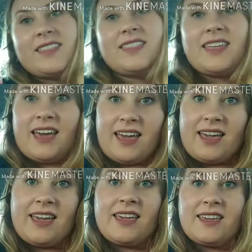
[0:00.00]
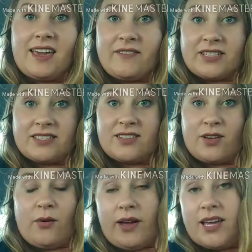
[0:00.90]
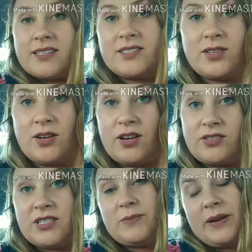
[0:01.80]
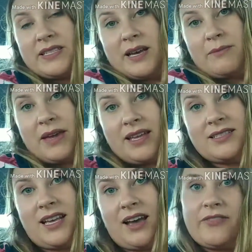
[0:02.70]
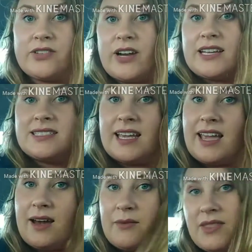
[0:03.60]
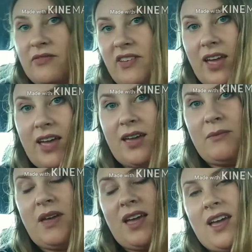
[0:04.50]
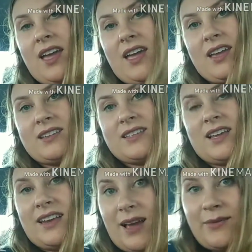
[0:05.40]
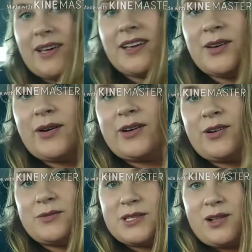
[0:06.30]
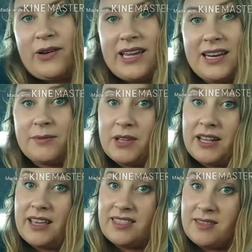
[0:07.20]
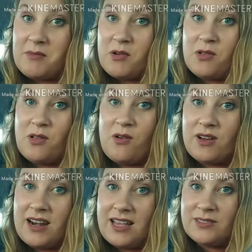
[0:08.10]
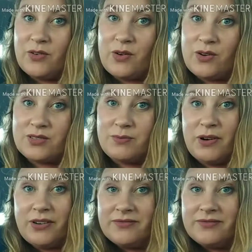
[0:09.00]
They gave us the go-ahead, so just picked up meds after a day out with a fan, and now we're going home to Chloe, and I'm going to get them all organised for tomorrow.